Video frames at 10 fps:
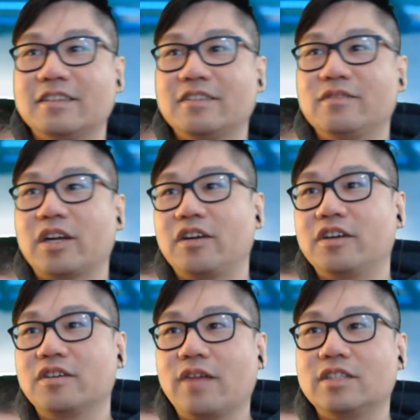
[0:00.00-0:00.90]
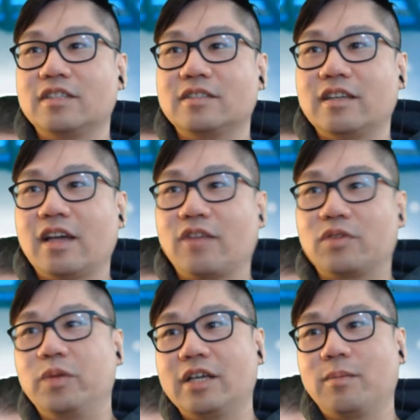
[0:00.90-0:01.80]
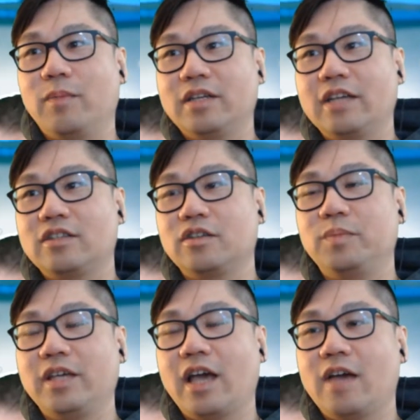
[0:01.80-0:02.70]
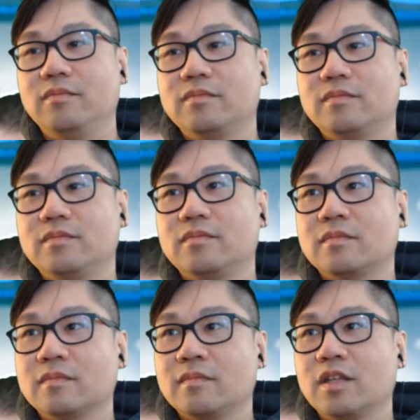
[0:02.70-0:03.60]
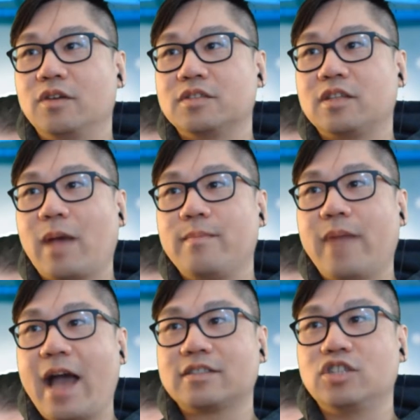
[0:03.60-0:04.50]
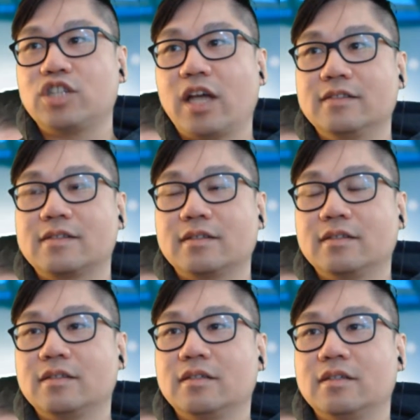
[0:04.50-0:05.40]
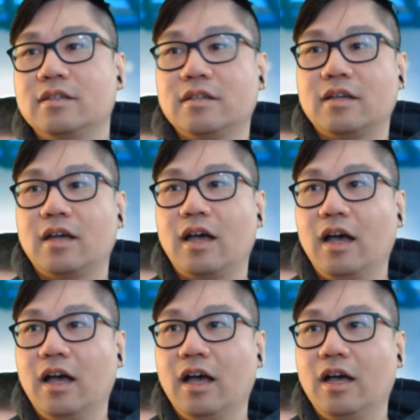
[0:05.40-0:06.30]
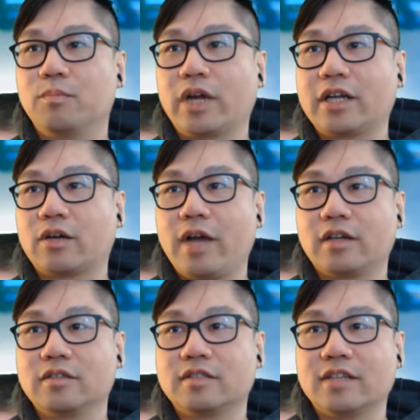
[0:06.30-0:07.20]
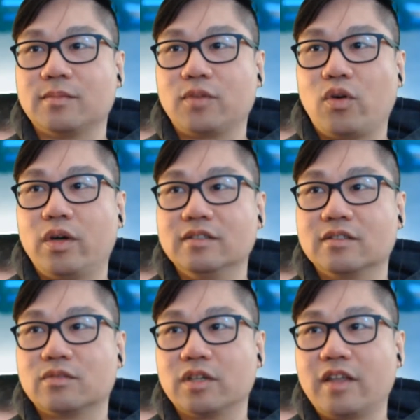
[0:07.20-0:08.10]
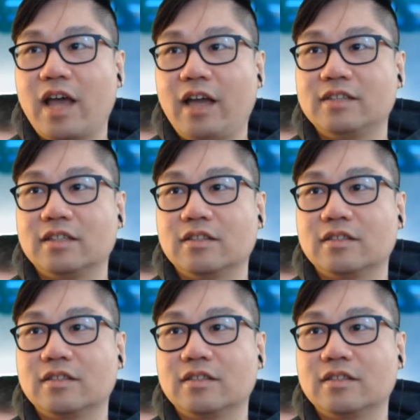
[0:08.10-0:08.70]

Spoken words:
Record Hunter every week, Monday, 2 p.m. Hosted by Bax and Shens. Break a record, get some coins is really that easy.